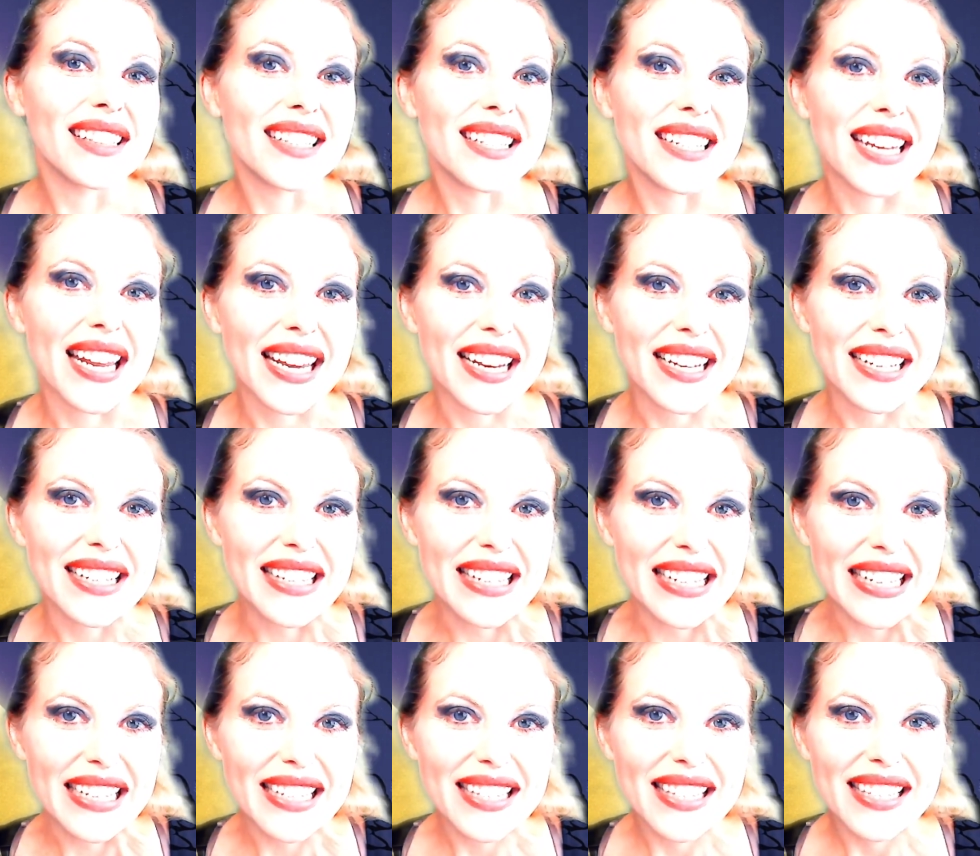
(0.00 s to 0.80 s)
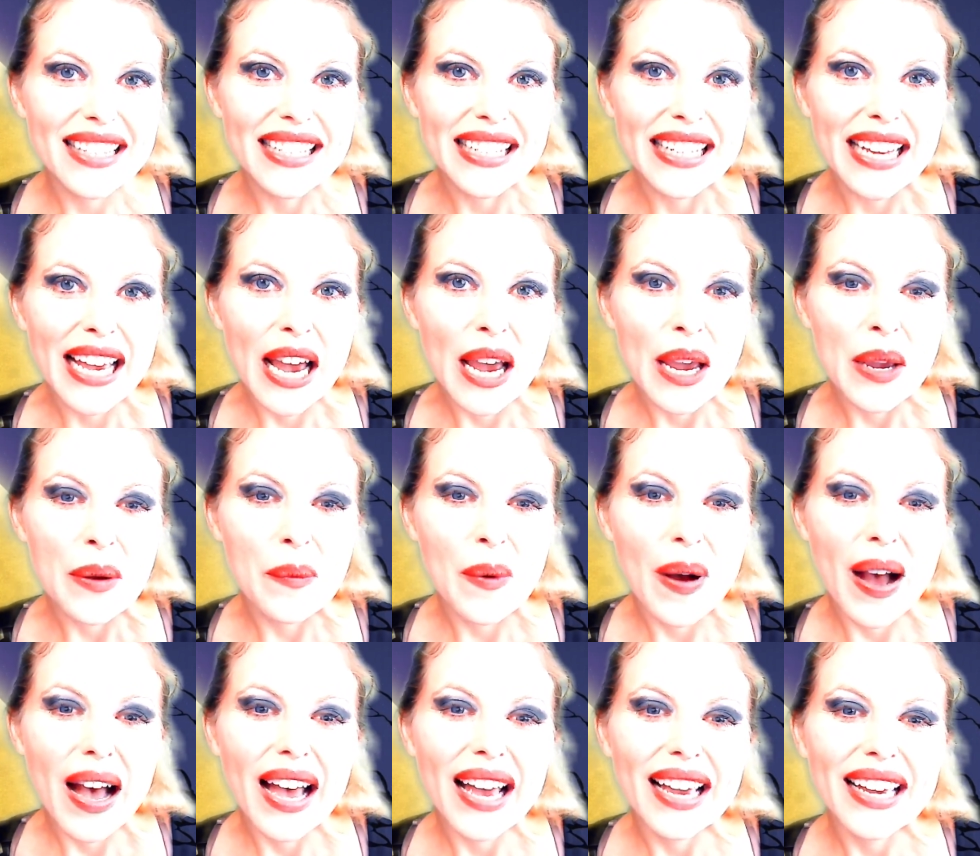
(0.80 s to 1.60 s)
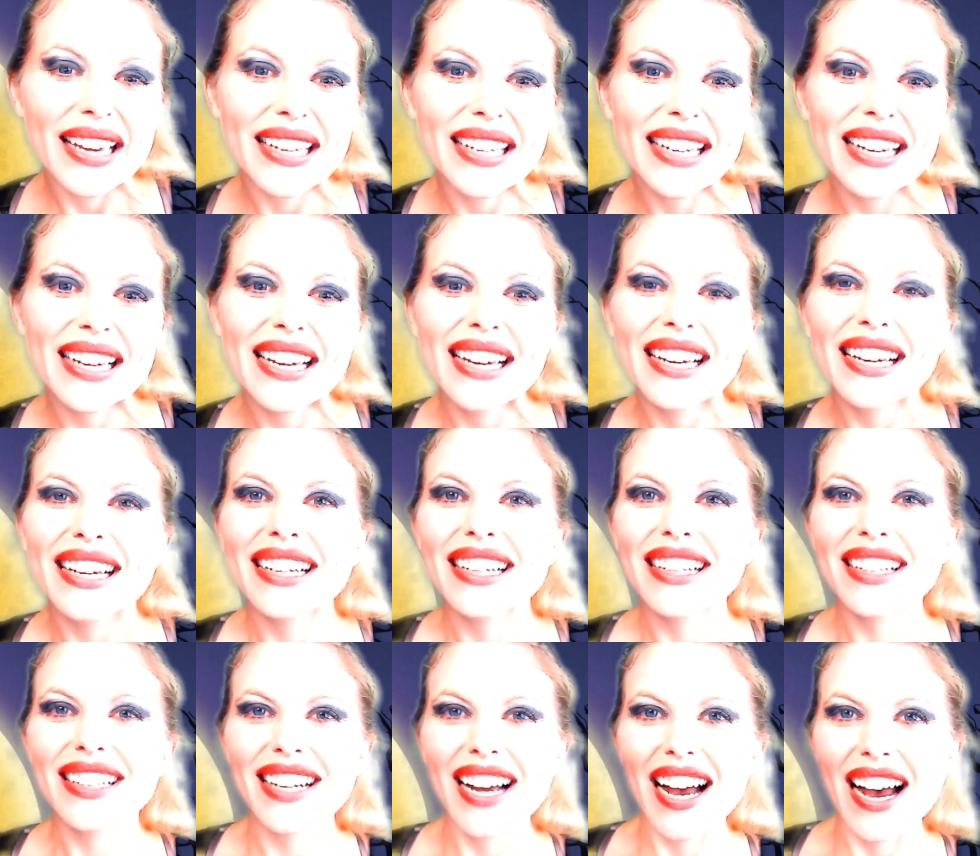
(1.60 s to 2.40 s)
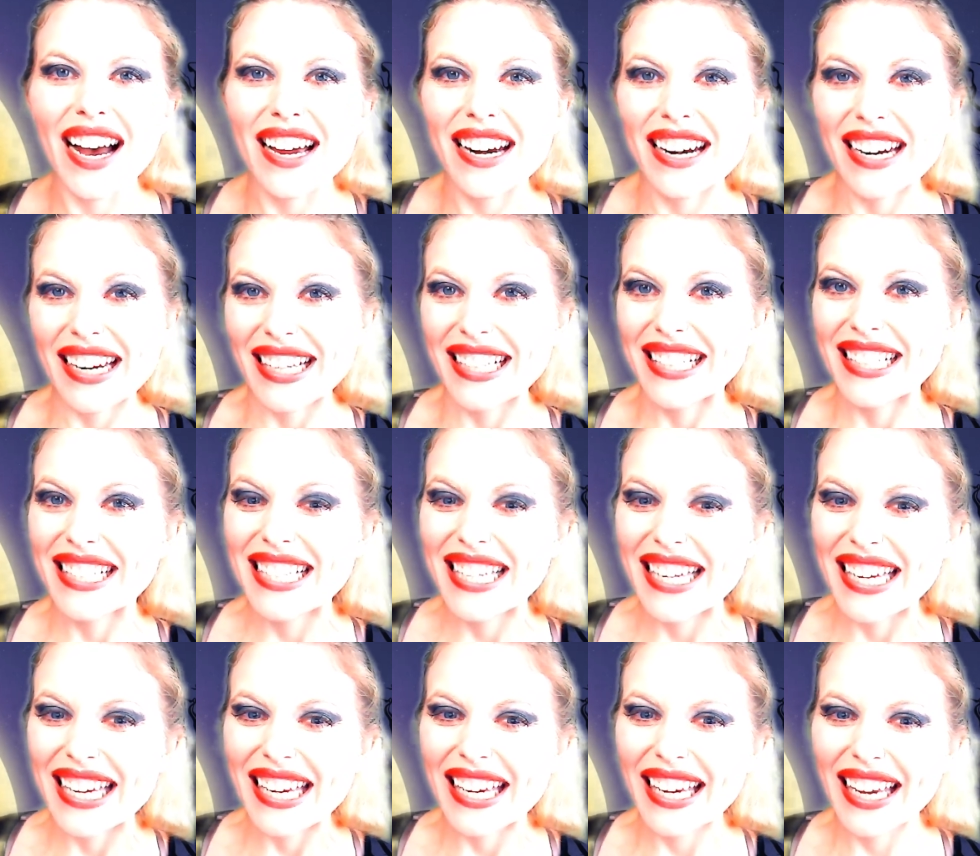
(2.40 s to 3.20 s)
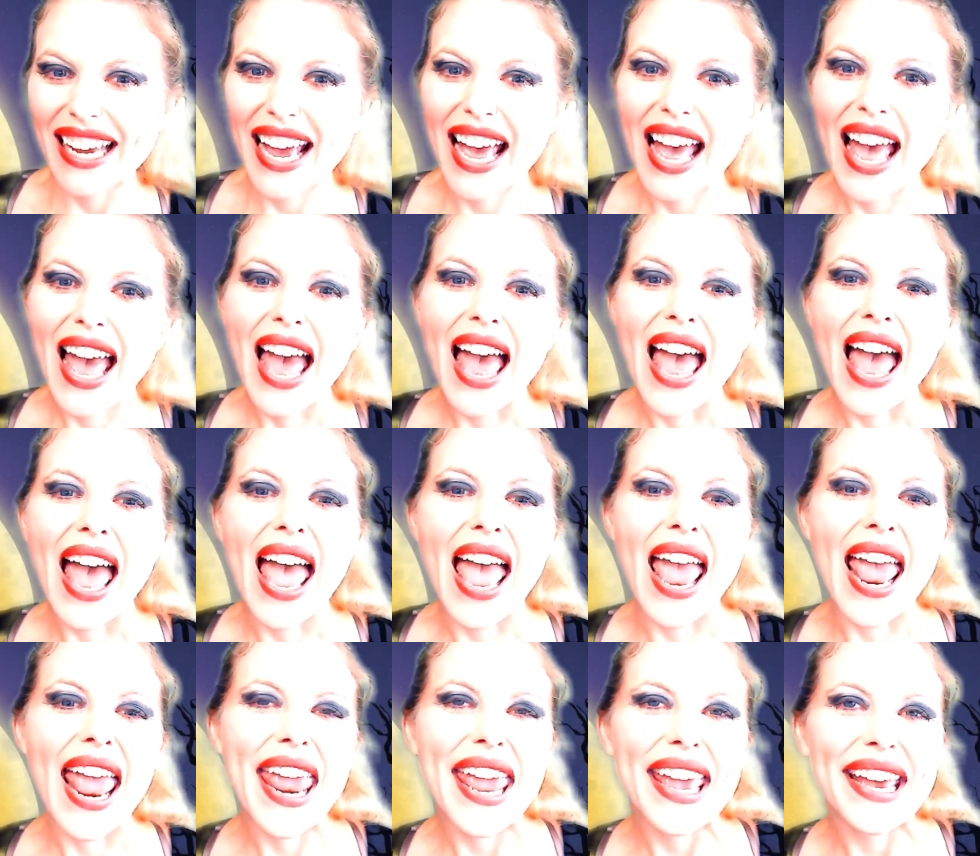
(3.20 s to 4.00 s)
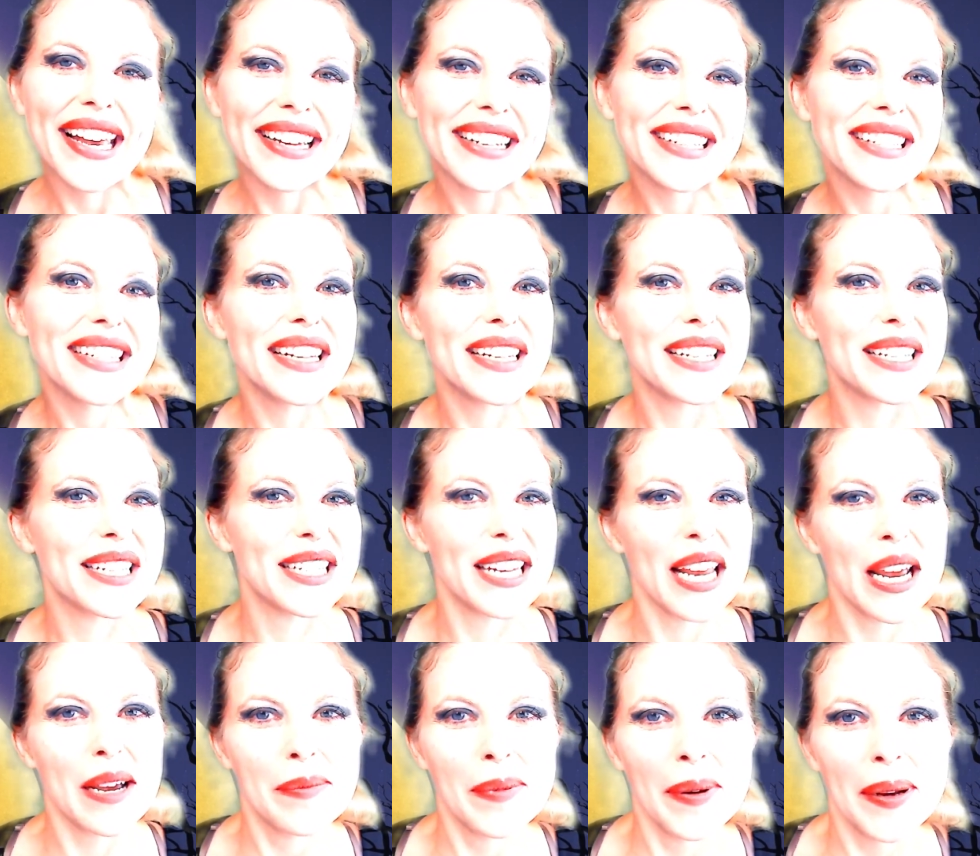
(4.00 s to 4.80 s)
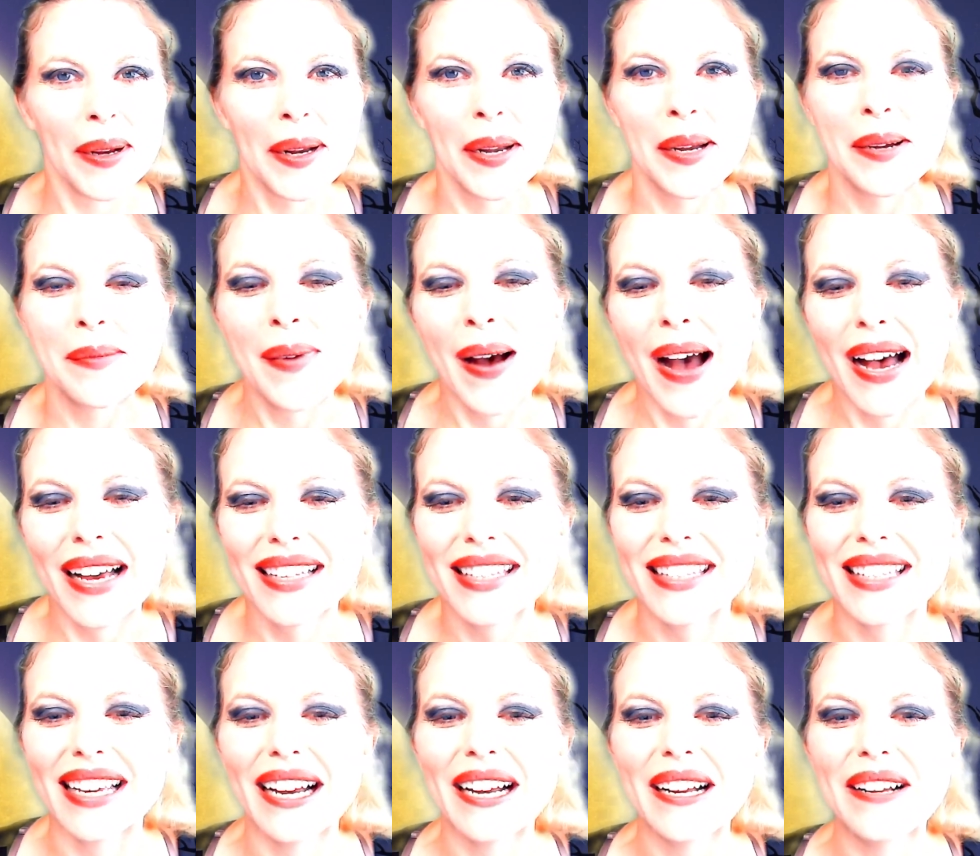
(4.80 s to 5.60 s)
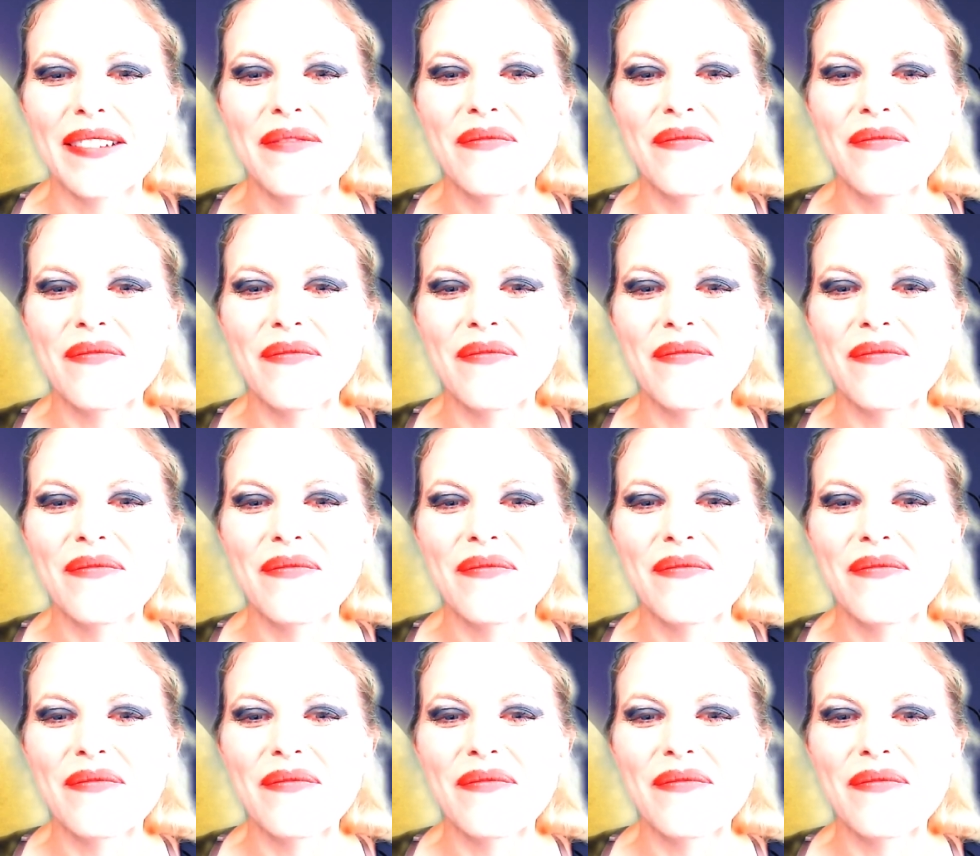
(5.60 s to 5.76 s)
Daisy's DIY, Kari T, and Deborah Cabasa.